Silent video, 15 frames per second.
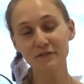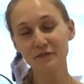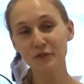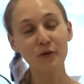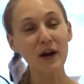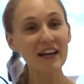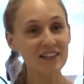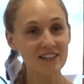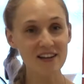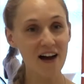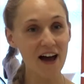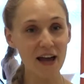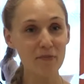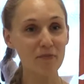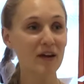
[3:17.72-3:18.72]
great
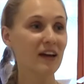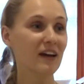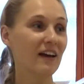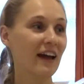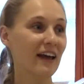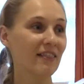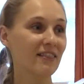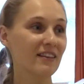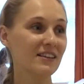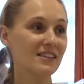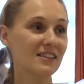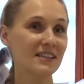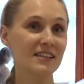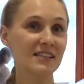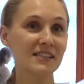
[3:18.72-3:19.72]
timing, and
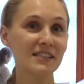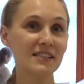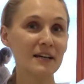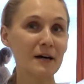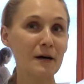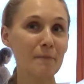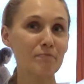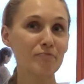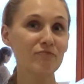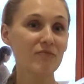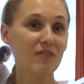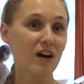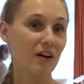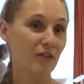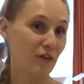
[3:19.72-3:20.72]
this is
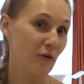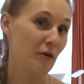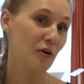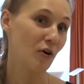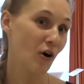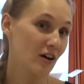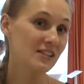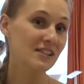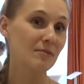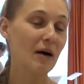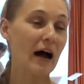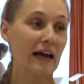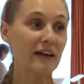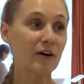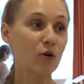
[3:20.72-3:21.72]
very awesome.
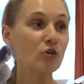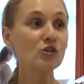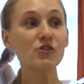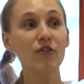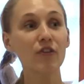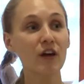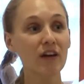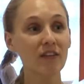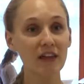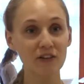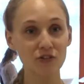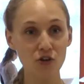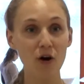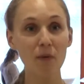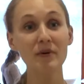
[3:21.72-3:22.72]
I also think
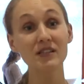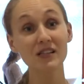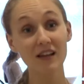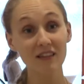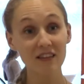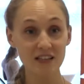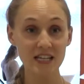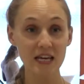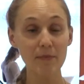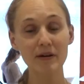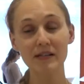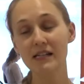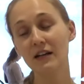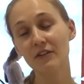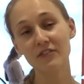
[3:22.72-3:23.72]
that Thomas and the team
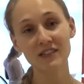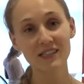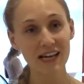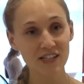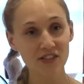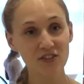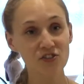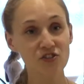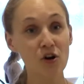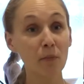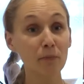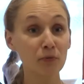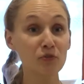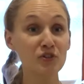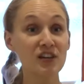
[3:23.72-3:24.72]
has done a fantastic
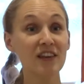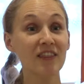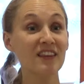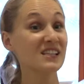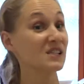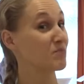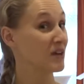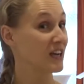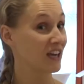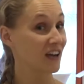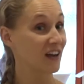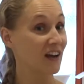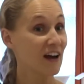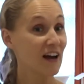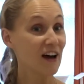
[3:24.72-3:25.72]
job putting this
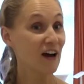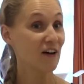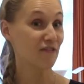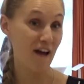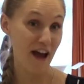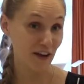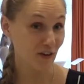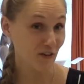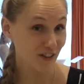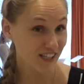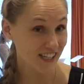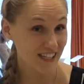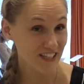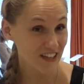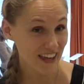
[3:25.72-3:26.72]
speaking
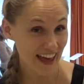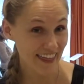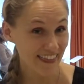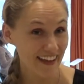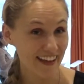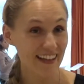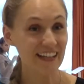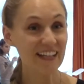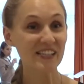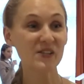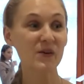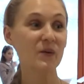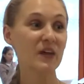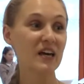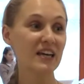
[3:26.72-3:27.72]
faculty together.
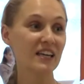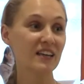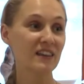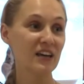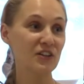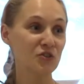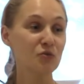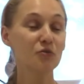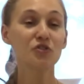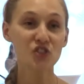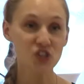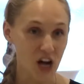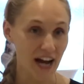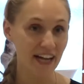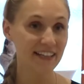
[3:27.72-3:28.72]
So they took
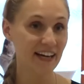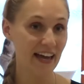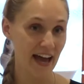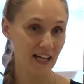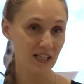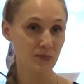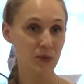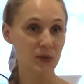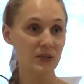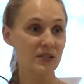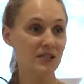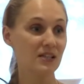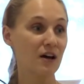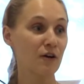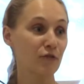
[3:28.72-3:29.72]
China experts